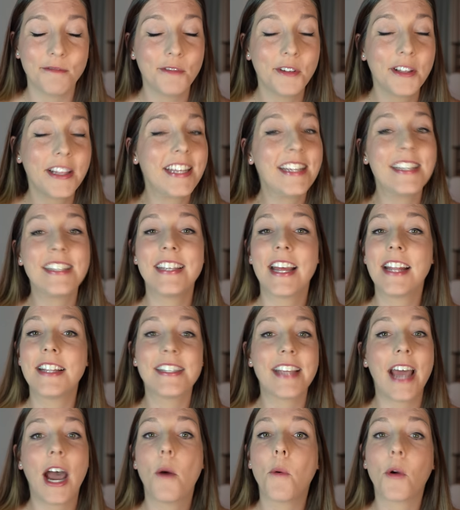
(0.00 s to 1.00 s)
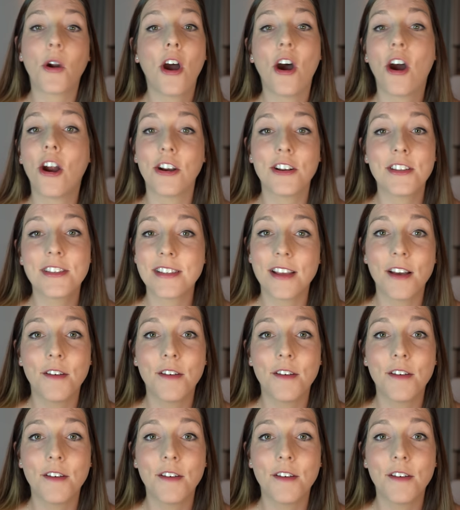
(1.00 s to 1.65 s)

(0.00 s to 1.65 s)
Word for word: really sets our hearts